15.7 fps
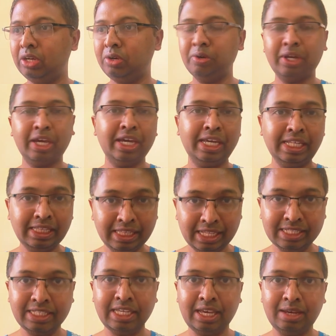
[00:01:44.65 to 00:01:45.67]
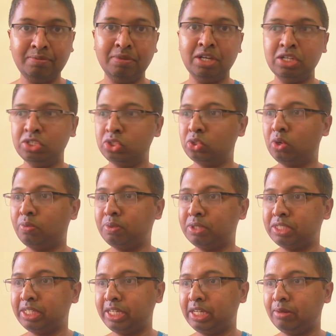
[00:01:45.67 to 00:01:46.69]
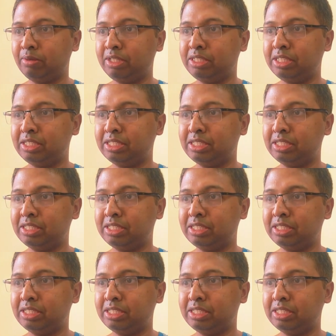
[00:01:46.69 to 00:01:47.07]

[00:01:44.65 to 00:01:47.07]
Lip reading: okay, in the same Scopus database.